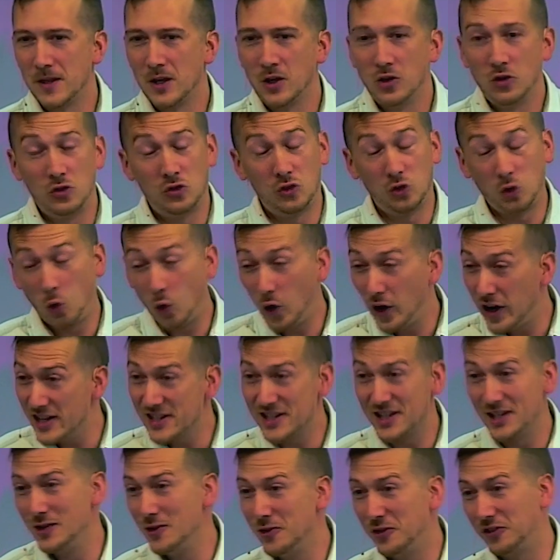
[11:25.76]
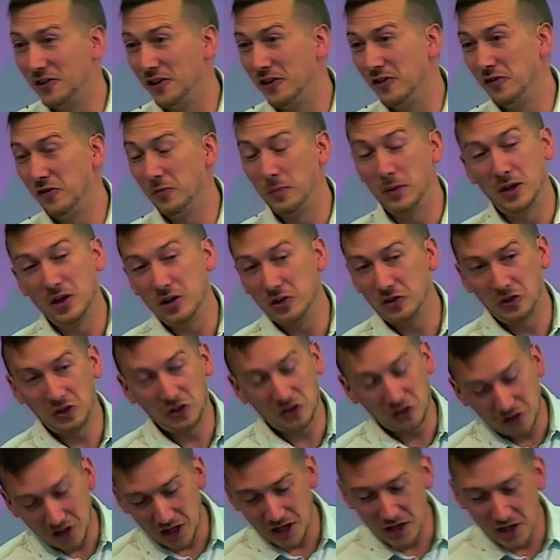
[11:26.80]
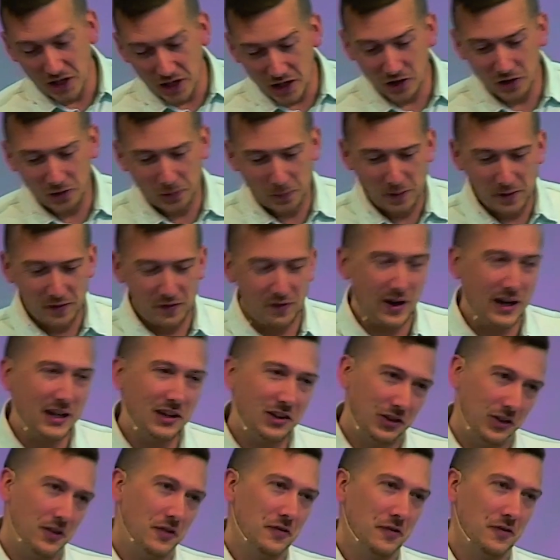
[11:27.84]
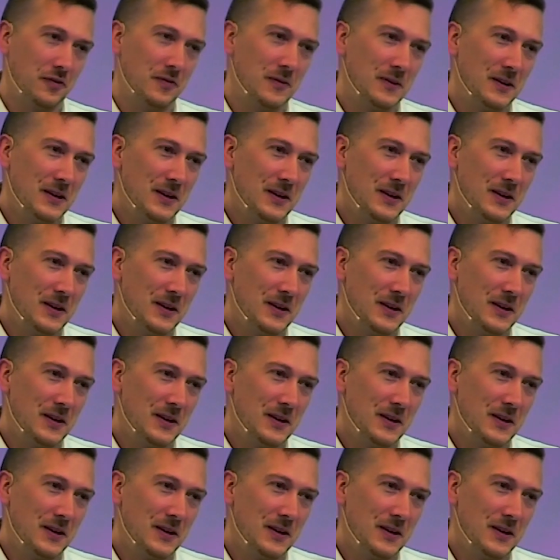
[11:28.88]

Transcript: Joy is elusive because sin is pervasive.